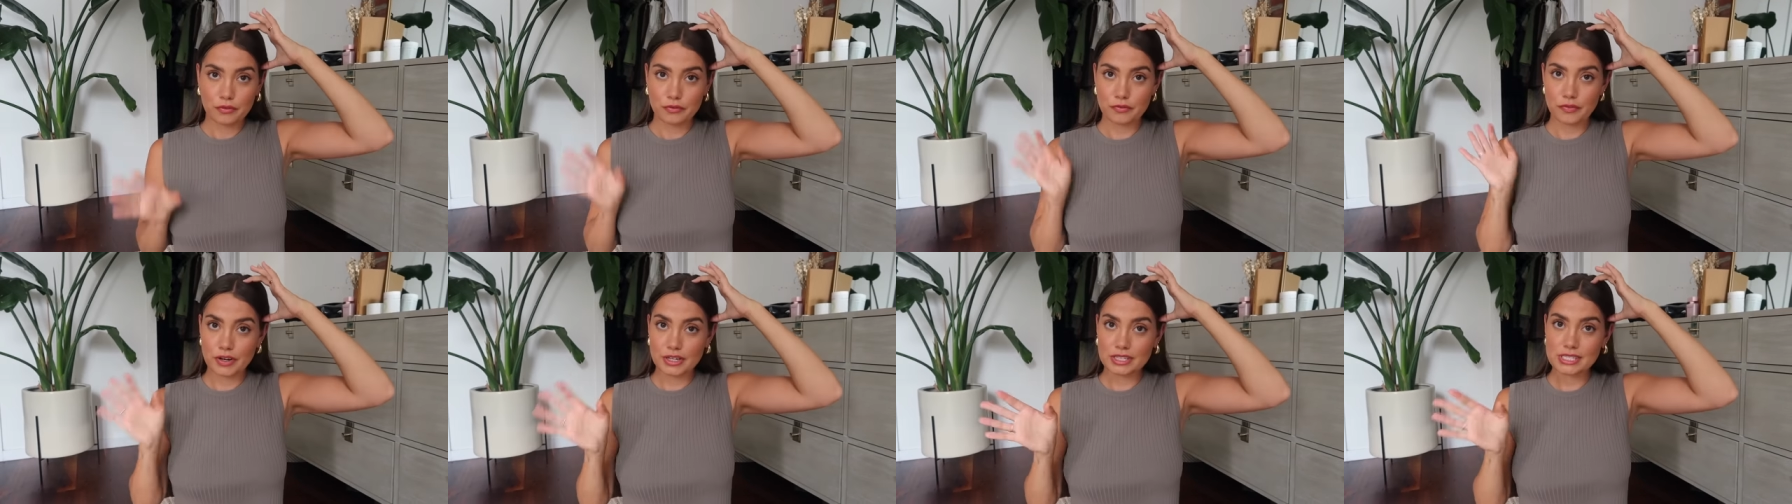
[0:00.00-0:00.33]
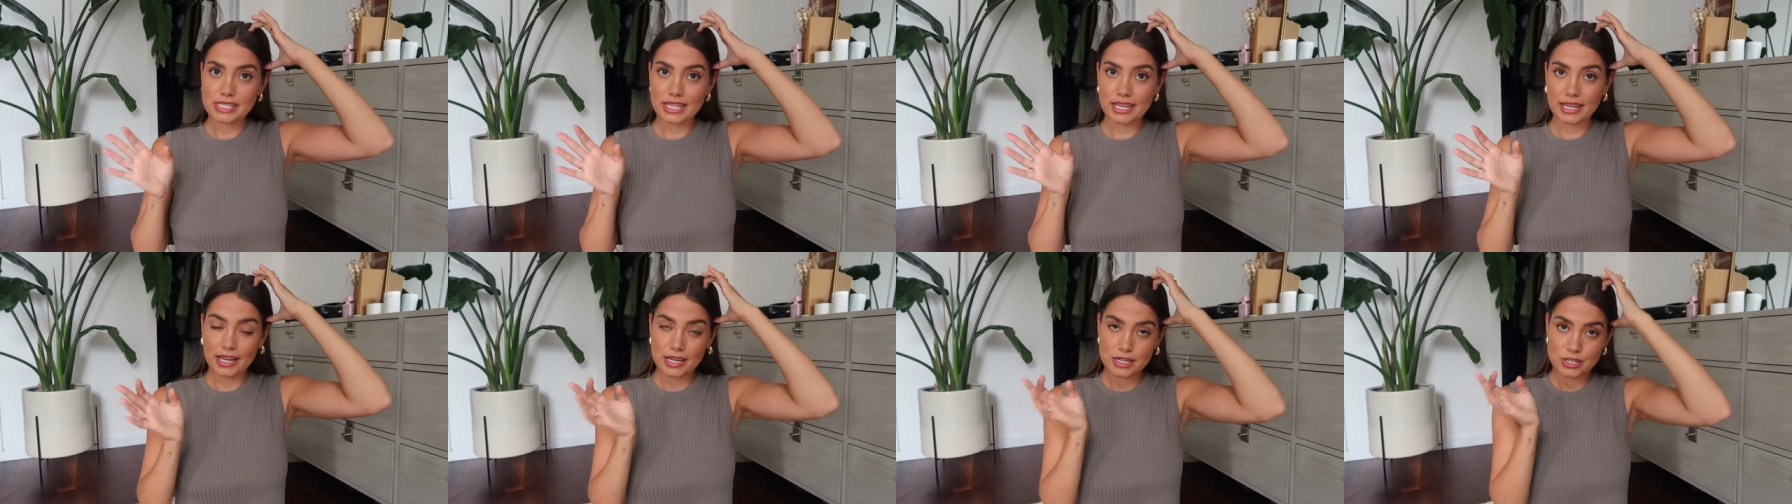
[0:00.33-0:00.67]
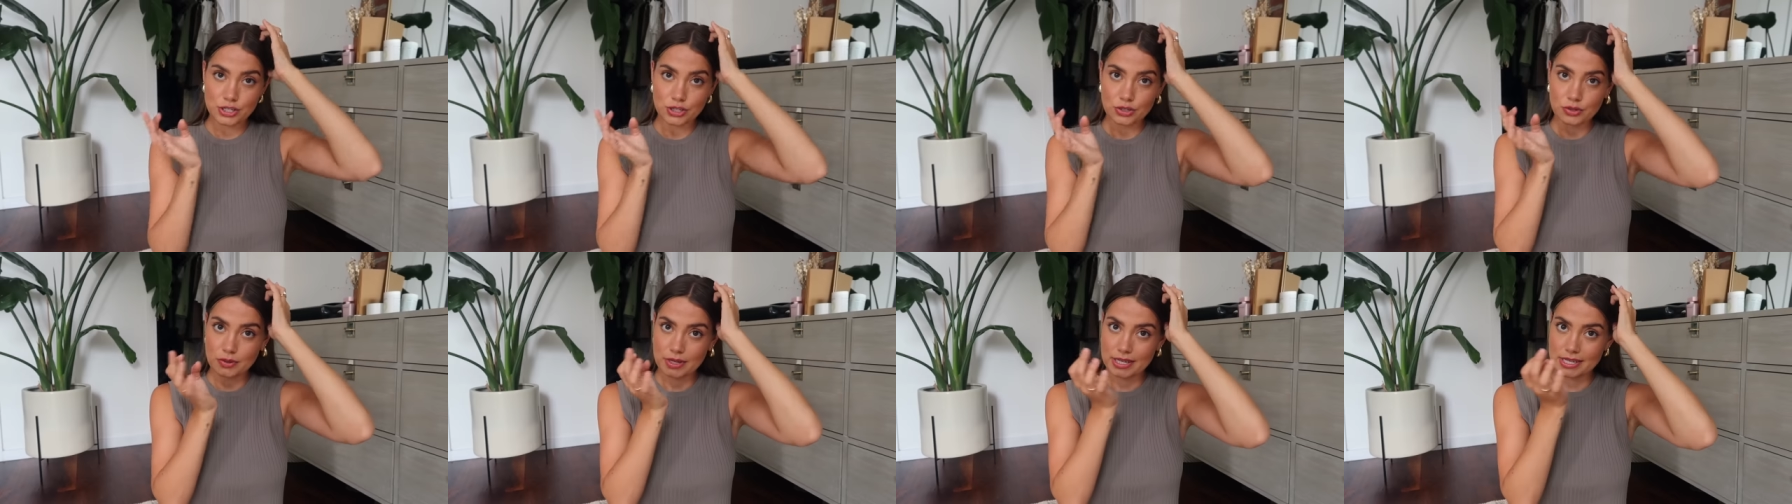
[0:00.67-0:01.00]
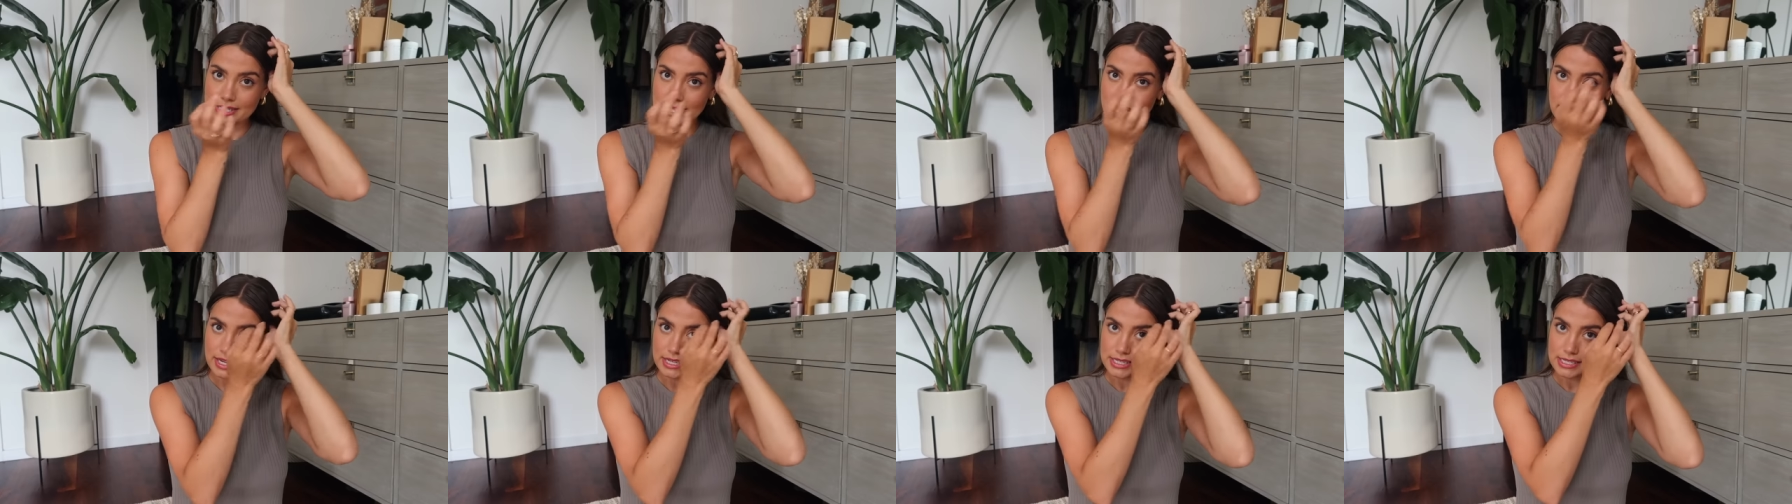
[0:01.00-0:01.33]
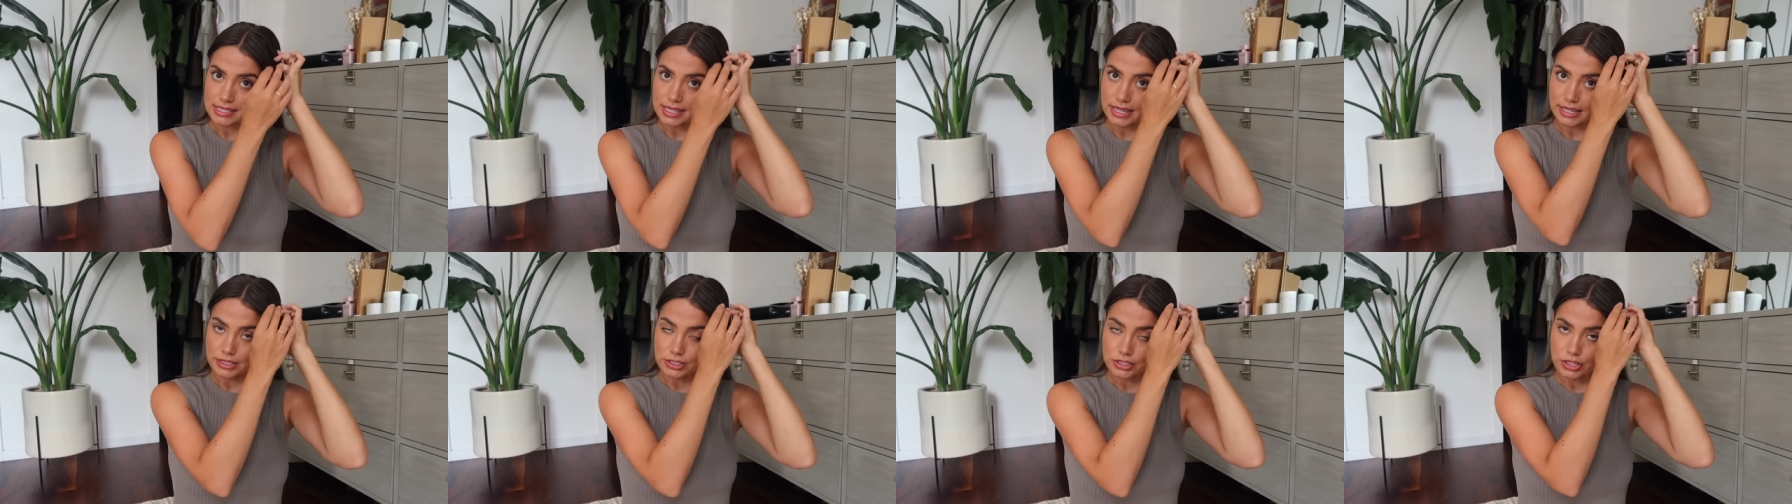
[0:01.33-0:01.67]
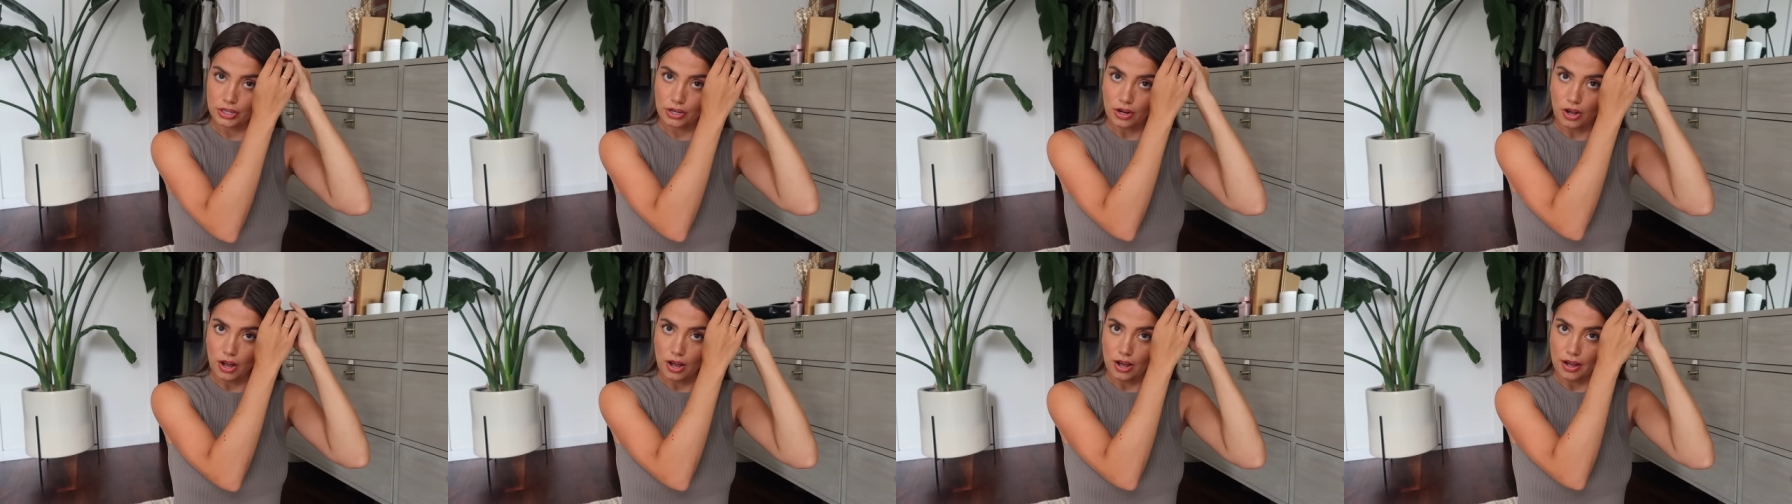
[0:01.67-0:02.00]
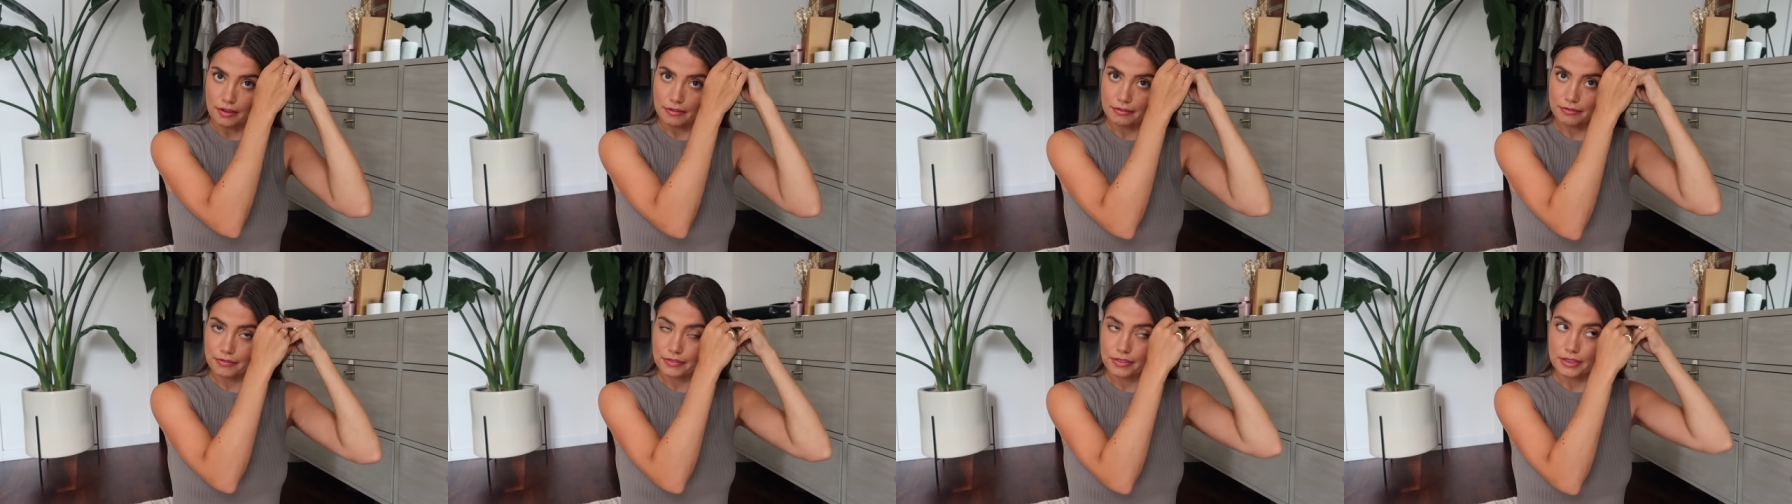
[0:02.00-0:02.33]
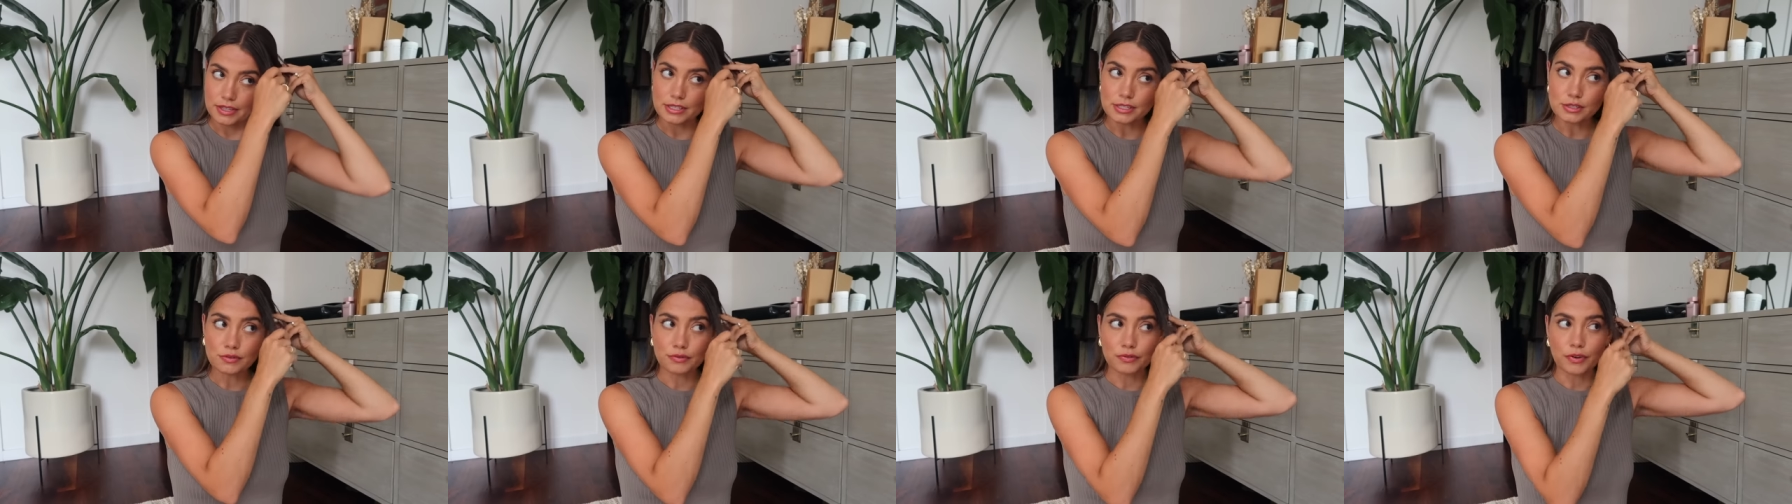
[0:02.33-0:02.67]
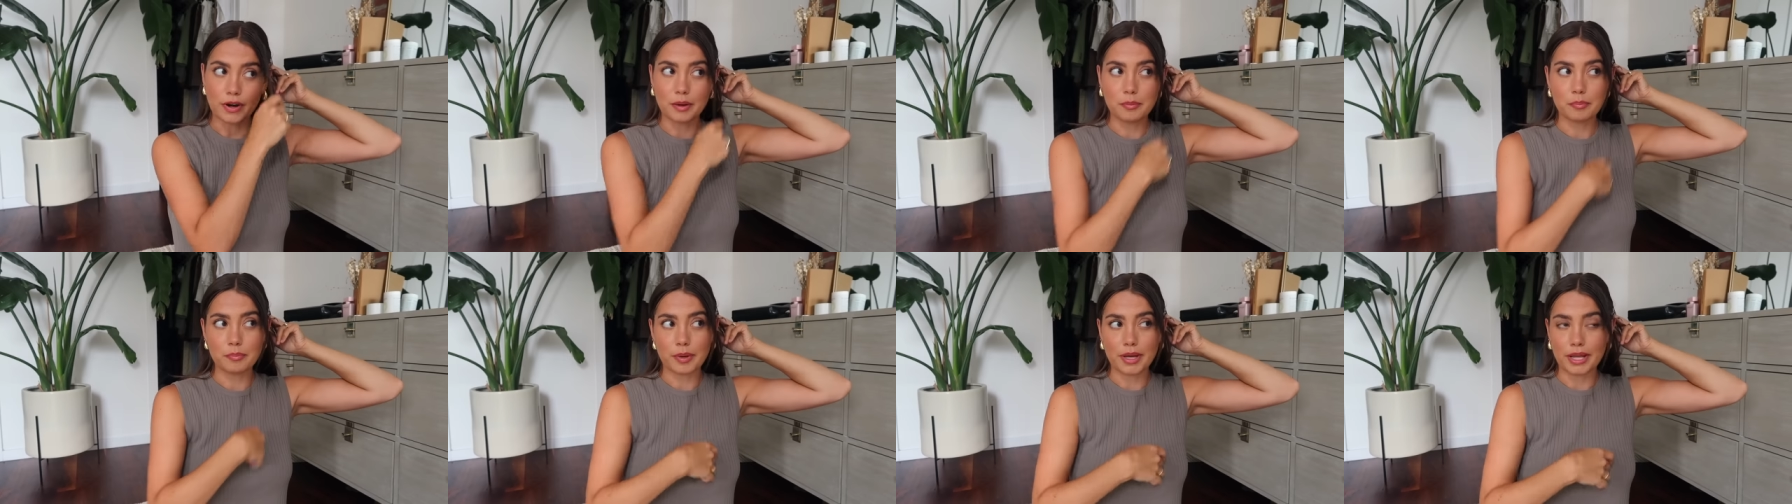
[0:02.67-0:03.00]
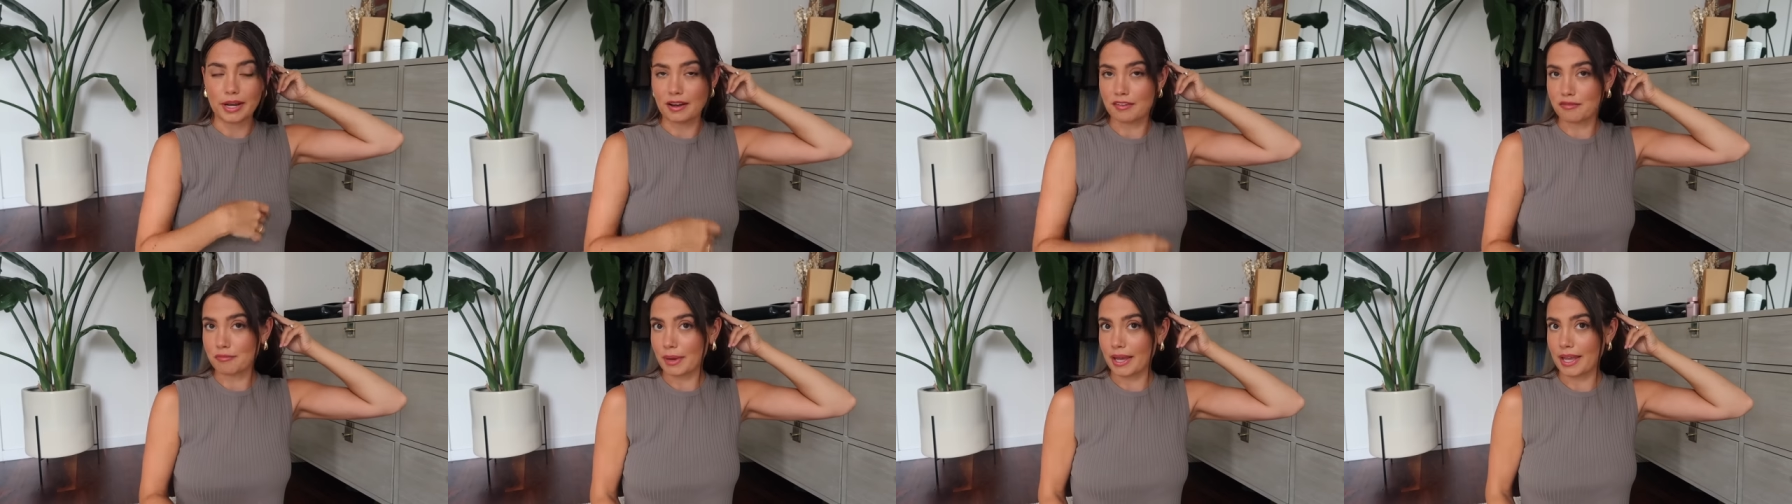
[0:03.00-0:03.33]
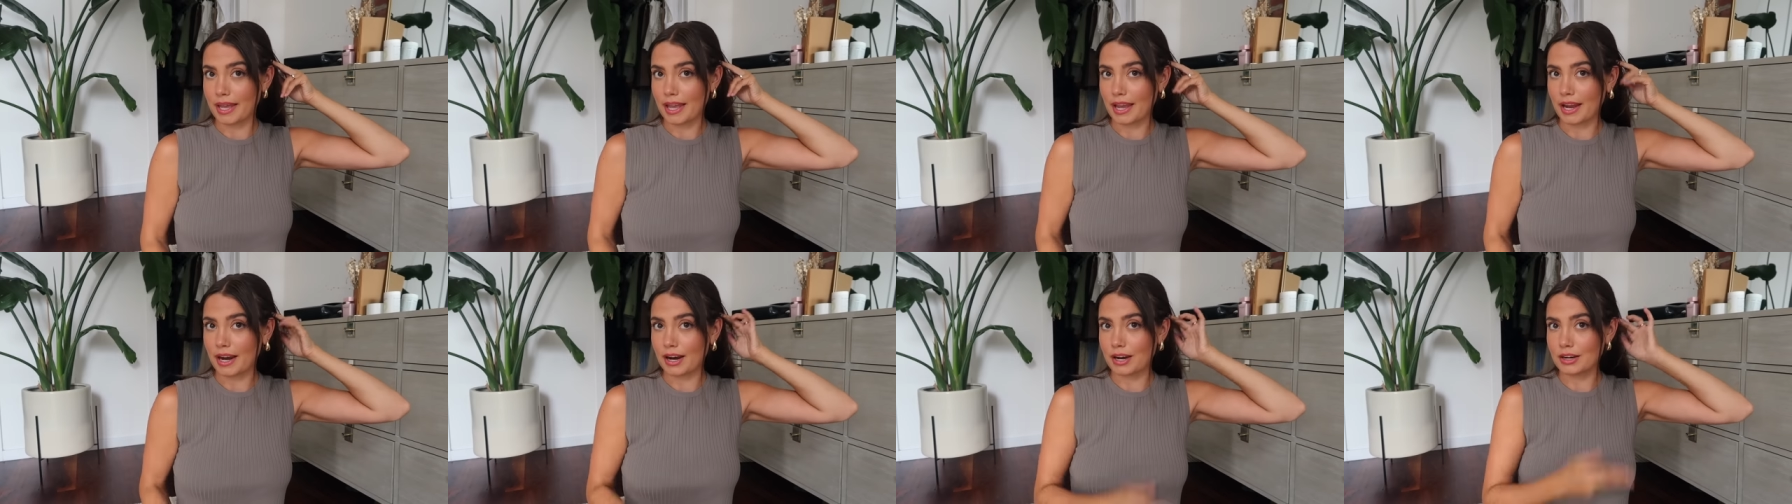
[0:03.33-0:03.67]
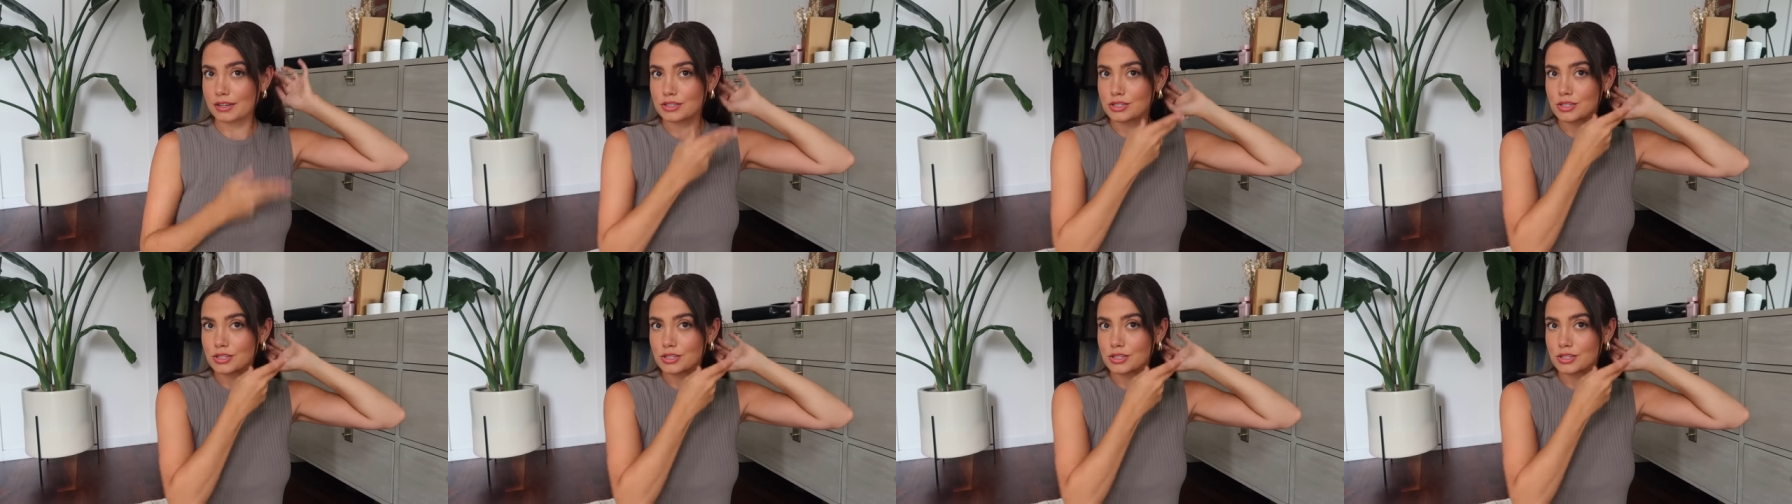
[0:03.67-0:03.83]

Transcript: First thing I do is I section off this front bit of my hair.